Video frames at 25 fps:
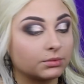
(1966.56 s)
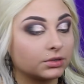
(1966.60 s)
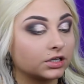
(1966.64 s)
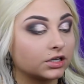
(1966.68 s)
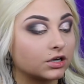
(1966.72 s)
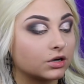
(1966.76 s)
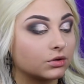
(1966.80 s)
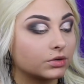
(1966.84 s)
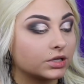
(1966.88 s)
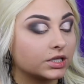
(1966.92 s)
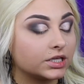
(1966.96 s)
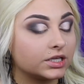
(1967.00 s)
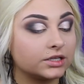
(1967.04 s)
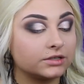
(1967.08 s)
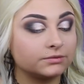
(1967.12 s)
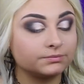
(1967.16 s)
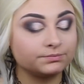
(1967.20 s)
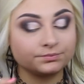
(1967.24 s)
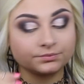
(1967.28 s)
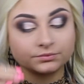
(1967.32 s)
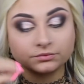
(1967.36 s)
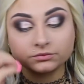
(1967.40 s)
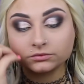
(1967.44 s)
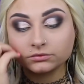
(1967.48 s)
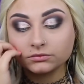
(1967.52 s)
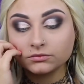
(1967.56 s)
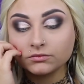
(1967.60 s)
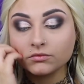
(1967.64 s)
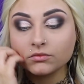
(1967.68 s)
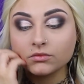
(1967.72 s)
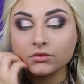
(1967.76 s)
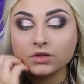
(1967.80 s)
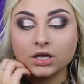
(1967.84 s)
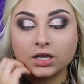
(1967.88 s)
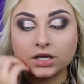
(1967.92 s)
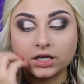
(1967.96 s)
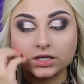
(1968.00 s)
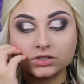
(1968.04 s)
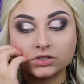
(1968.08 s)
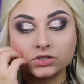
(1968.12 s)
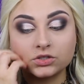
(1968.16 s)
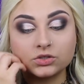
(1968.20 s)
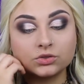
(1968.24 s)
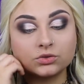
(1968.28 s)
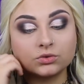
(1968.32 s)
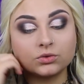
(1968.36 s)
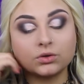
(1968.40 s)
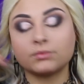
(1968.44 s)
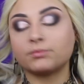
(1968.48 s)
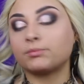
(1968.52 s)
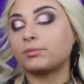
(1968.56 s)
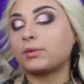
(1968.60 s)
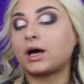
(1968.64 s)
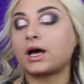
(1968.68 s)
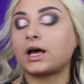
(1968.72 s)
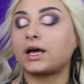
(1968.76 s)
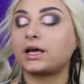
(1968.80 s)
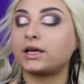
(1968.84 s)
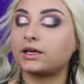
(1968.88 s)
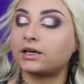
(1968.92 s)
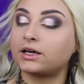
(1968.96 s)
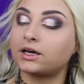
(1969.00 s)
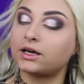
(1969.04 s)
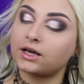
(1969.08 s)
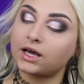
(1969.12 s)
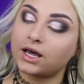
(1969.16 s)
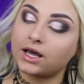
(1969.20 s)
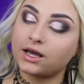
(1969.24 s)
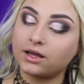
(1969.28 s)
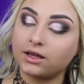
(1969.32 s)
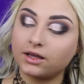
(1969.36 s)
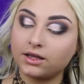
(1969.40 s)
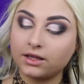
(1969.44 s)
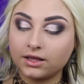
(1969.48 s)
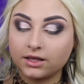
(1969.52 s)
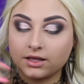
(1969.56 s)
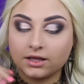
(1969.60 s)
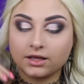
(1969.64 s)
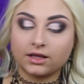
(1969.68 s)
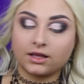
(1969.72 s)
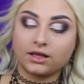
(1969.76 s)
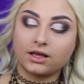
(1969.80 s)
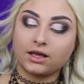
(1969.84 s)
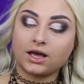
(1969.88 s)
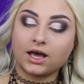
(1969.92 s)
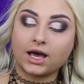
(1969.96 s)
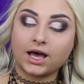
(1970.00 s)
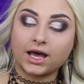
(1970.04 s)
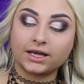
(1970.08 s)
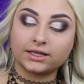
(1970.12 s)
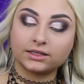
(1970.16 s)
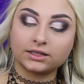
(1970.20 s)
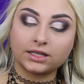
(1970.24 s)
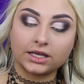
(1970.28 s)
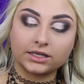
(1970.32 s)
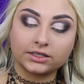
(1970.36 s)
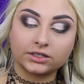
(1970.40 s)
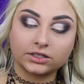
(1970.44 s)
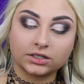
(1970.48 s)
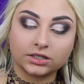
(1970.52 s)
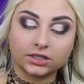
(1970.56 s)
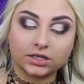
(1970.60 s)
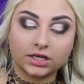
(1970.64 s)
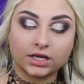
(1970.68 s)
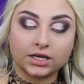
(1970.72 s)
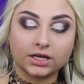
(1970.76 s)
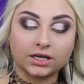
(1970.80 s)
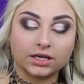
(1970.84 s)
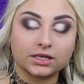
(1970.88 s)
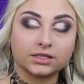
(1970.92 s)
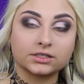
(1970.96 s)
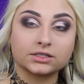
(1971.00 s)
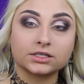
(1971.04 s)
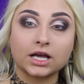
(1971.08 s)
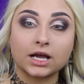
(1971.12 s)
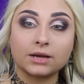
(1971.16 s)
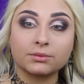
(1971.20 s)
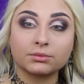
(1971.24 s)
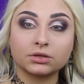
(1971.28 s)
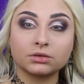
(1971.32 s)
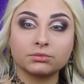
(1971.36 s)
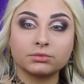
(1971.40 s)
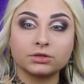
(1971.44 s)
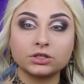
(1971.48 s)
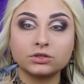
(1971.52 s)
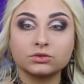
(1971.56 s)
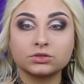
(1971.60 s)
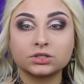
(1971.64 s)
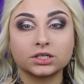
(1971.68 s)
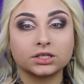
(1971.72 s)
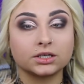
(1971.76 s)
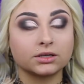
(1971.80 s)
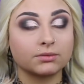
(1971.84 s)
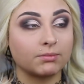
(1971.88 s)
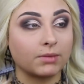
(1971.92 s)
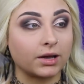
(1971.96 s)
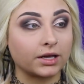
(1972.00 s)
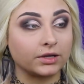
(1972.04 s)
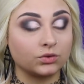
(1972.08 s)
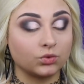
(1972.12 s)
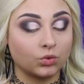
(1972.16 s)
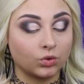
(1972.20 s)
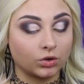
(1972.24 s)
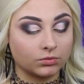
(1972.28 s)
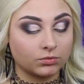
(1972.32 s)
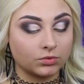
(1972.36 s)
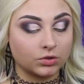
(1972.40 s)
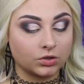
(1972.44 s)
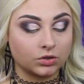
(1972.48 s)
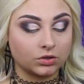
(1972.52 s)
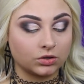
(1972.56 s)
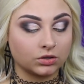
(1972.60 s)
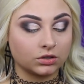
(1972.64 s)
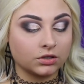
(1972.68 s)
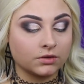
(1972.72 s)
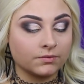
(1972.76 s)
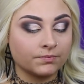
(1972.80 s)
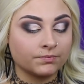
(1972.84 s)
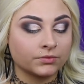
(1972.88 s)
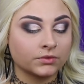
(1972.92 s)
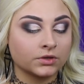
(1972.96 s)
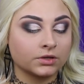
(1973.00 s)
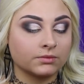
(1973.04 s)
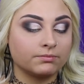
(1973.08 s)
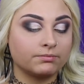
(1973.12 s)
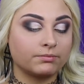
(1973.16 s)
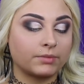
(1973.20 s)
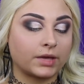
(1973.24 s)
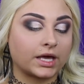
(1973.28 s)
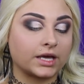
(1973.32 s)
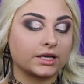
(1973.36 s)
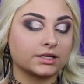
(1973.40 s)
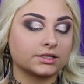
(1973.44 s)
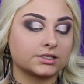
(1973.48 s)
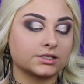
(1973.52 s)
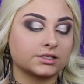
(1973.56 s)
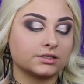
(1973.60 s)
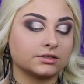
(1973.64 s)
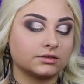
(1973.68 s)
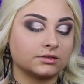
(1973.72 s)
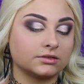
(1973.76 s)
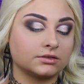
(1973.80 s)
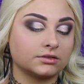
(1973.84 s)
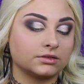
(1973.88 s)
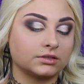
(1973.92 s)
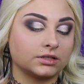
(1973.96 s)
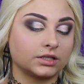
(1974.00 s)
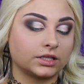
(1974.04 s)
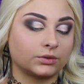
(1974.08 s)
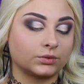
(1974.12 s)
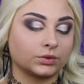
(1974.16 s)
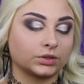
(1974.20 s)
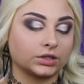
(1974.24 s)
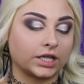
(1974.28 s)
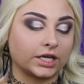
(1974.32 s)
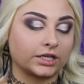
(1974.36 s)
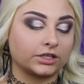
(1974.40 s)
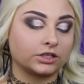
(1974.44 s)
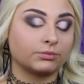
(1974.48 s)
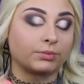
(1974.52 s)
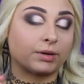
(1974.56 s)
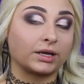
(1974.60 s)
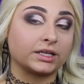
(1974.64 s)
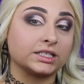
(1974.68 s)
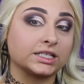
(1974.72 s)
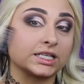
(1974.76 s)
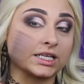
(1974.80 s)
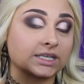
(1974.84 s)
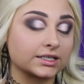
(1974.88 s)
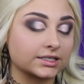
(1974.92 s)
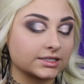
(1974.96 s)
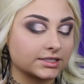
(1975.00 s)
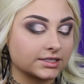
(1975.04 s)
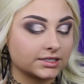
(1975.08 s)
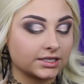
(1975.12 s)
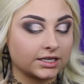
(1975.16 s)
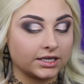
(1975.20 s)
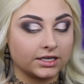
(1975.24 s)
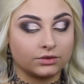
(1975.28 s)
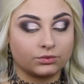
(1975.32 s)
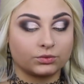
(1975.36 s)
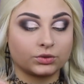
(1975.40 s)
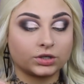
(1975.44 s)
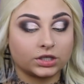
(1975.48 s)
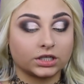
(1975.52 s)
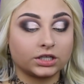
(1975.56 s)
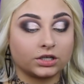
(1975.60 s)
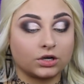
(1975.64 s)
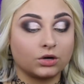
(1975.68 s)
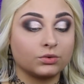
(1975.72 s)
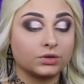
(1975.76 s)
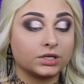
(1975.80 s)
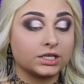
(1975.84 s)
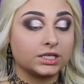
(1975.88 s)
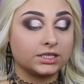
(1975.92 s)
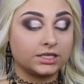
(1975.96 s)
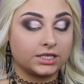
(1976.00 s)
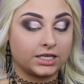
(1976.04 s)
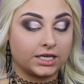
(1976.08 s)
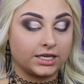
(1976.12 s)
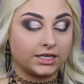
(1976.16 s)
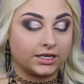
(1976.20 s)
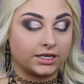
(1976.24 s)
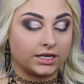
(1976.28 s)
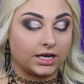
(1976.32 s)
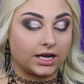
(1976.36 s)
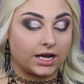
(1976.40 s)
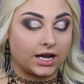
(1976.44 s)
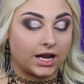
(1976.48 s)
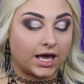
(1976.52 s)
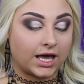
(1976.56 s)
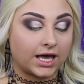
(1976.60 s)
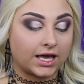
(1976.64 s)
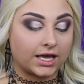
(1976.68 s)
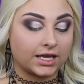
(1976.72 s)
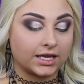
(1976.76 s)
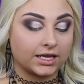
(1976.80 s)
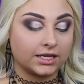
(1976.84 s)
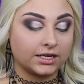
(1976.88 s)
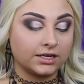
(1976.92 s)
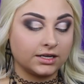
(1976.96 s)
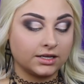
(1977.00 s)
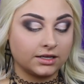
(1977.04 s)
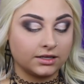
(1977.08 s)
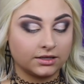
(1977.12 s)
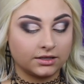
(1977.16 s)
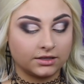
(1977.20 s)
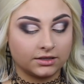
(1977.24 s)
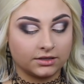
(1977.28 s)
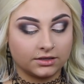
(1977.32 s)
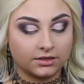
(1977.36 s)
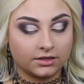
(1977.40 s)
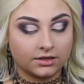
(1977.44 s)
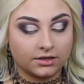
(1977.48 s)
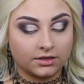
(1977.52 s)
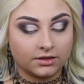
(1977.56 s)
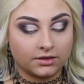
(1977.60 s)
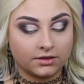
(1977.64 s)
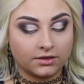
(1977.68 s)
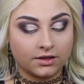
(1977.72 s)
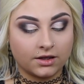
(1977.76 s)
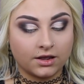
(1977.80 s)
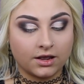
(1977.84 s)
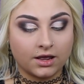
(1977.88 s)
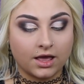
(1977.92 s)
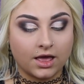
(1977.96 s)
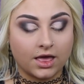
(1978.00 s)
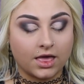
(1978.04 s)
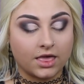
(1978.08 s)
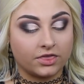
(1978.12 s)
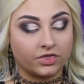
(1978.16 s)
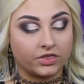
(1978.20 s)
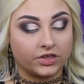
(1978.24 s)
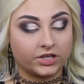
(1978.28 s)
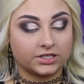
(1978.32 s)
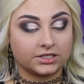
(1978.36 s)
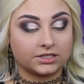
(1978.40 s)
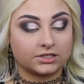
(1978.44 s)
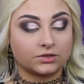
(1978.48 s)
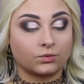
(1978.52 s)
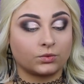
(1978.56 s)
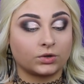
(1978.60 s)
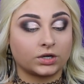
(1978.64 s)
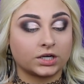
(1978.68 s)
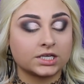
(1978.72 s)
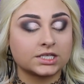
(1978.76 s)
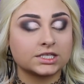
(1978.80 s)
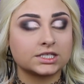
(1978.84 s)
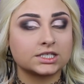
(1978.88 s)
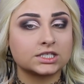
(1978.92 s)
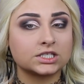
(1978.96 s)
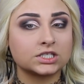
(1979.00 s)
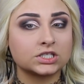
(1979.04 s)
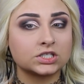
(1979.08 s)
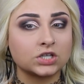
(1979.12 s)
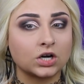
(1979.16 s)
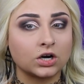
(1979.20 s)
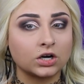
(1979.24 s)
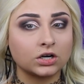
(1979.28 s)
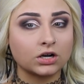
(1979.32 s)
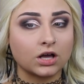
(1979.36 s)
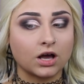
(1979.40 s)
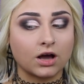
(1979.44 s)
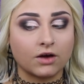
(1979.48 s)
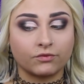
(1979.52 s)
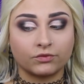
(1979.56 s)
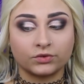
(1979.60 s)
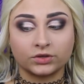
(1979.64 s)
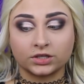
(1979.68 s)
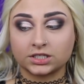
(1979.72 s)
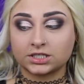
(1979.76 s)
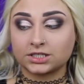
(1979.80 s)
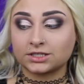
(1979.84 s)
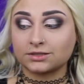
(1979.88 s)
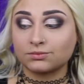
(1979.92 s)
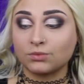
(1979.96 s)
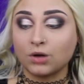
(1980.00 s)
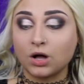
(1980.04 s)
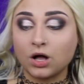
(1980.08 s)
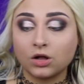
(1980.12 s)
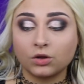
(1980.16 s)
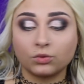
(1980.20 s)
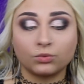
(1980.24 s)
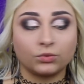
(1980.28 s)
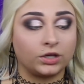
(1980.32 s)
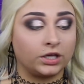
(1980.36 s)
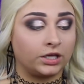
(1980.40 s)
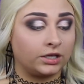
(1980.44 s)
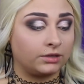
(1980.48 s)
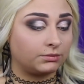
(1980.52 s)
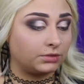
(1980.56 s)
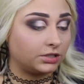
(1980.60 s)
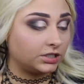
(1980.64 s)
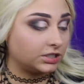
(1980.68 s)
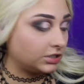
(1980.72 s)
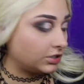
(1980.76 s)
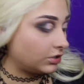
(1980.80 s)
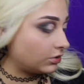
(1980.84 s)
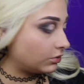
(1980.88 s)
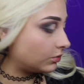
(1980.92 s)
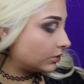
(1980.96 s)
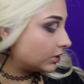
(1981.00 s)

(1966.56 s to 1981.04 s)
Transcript: going to go in and do my eyeliner, and I'm going to be using my normal matte liquid liner by NYX, and we're going to go in and line this. We're going to start off with a small wing, but you know